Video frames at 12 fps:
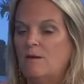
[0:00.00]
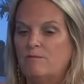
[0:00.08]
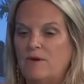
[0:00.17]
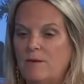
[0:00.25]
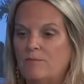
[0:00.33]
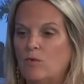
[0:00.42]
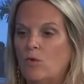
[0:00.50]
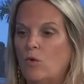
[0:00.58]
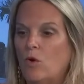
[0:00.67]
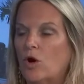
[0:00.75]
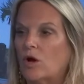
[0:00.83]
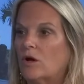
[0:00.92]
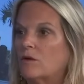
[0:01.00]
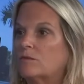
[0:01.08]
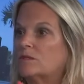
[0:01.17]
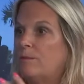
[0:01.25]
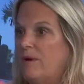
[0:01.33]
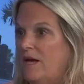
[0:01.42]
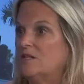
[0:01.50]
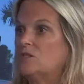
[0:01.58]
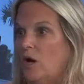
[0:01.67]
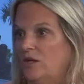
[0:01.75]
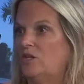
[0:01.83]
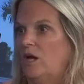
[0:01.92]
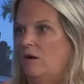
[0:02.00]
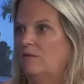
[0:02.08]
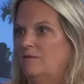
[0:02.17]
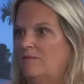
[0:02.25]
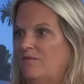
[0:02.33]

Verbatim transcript: people depend on you.